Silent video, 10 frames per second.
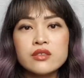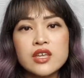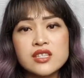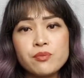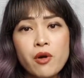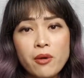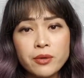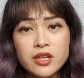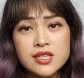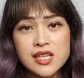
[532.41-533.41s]
There's a
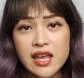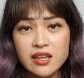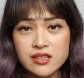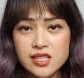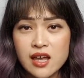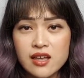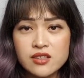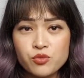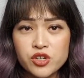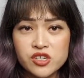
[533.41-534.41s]
popular saying in
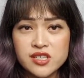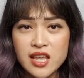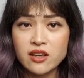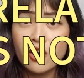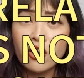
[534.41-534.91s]
science which is that